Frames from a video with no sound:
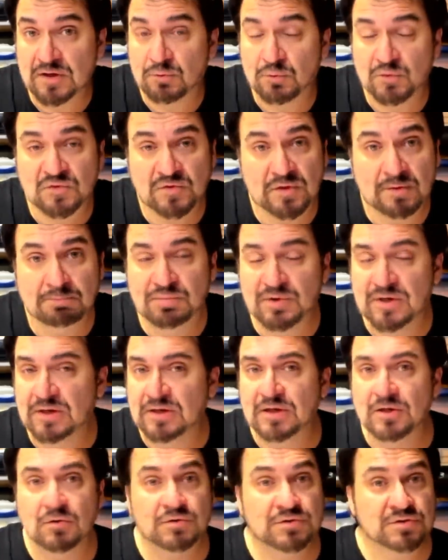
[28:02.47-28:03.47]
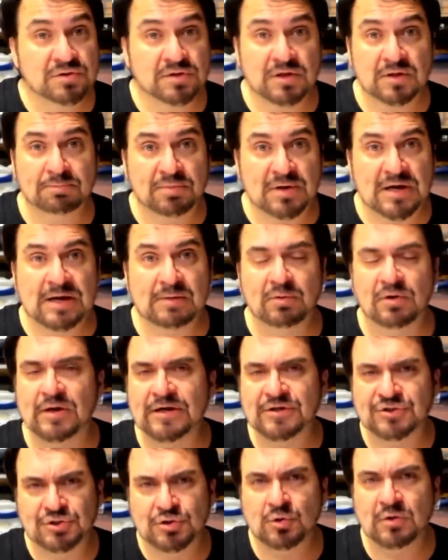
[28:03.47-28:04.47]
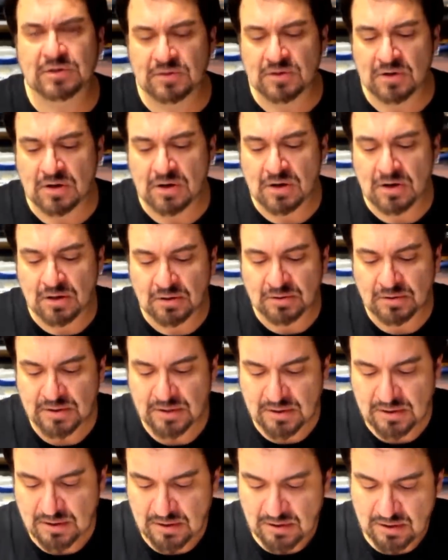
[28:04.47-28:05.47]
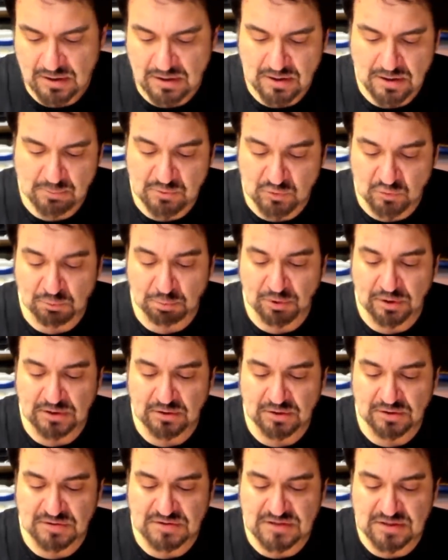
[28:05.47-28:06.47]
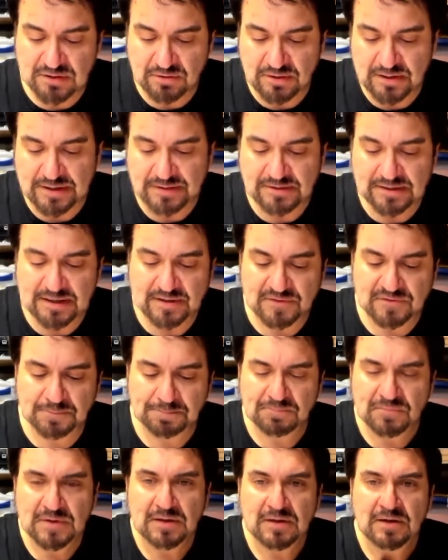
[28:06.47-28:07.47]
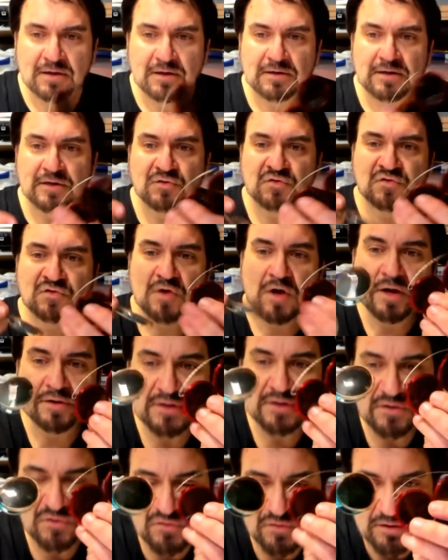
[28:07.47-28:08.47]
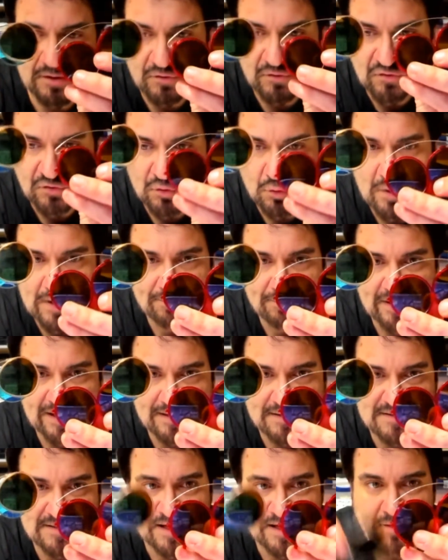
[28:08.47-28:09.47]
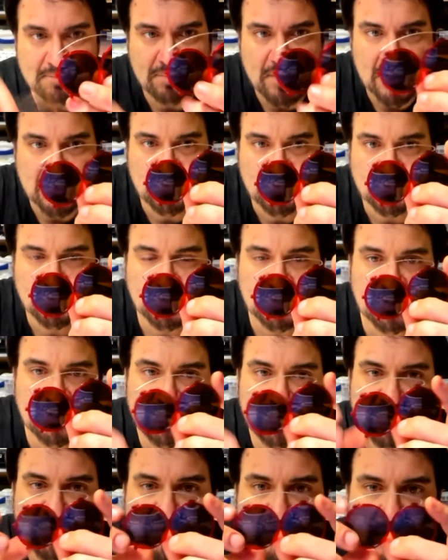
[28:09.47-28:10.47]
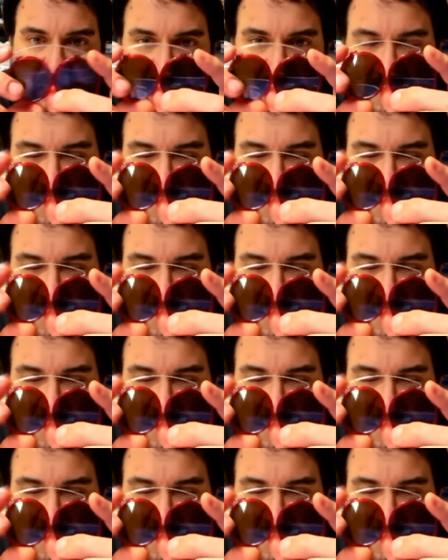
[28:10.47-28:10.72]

It was a big, huge, thick Bible. I showed it in a haul. Um, it was pretty good deal on that. Now you saw these in there too. I paid ten bucks for these.